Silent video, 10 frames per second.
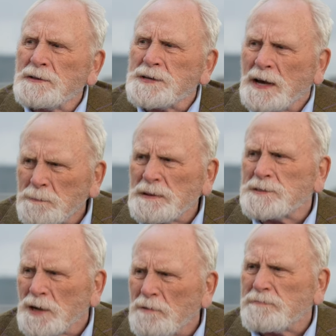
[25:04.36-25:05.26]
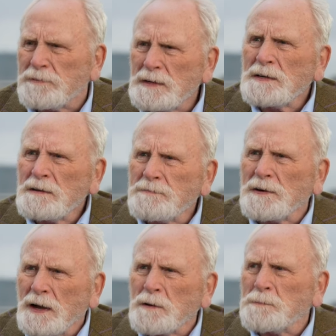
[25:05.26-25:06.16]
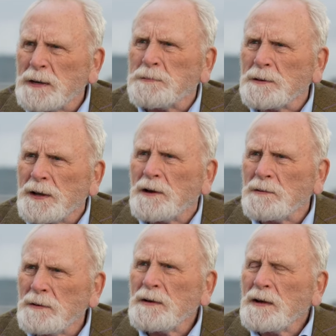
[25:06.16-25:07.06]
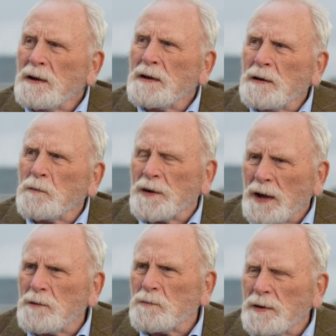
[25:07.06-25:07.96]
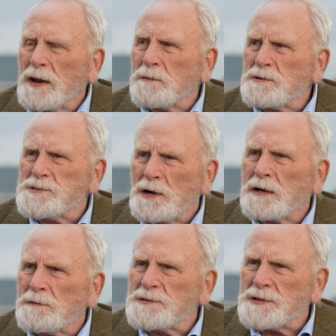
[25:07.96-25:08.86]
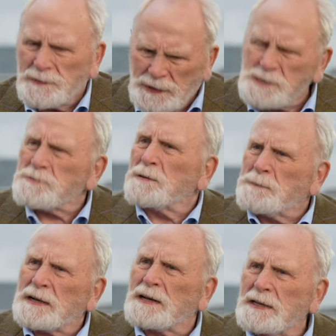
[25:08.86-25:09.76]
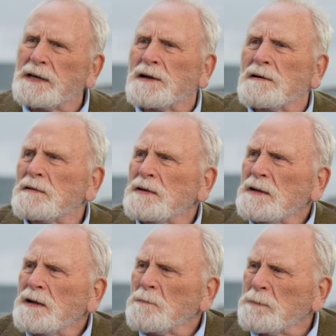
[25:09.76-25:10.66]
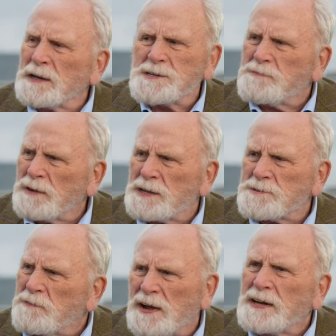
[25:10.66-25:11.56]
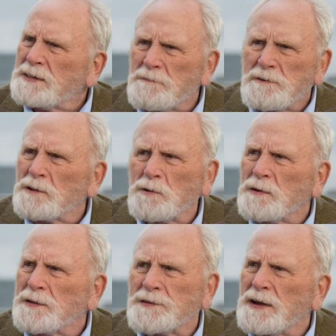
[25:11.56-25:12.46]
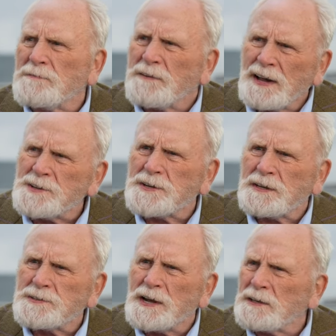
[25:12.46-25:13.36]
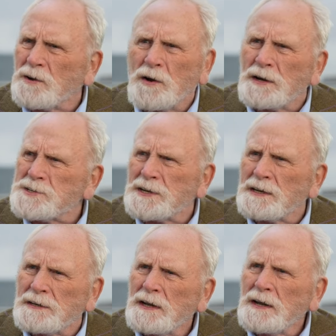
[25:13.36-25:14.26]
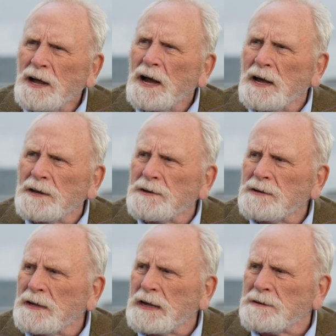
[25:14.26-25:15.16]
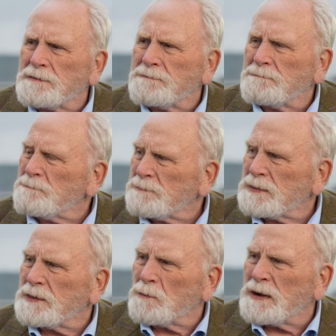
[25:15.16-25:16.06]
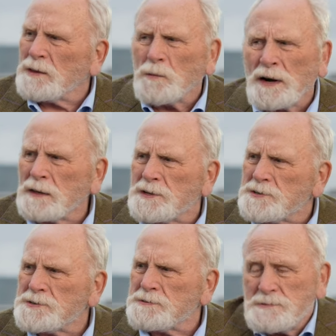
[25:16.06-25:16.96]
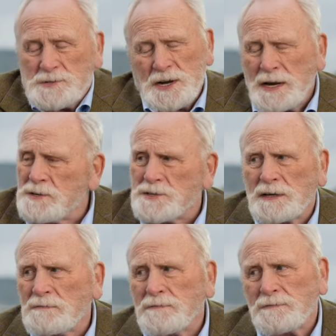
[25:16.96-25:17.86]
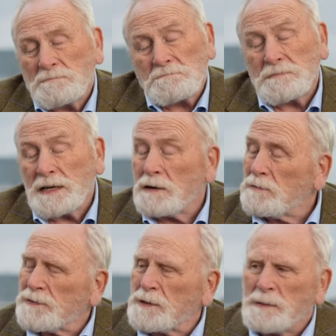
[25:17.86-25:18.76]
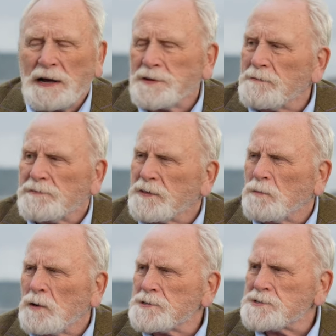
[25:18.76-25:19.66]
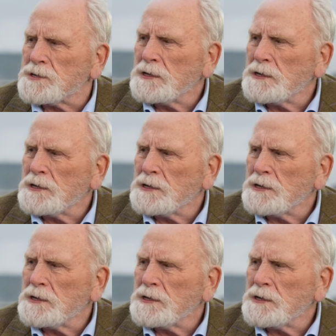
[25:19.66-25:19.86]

terribly tough for young people now. When I when I was young, it was things were a bit clearer, but it's it's very difficult with advancing technology and and and the way the world is changing you know, for the better and for the worse.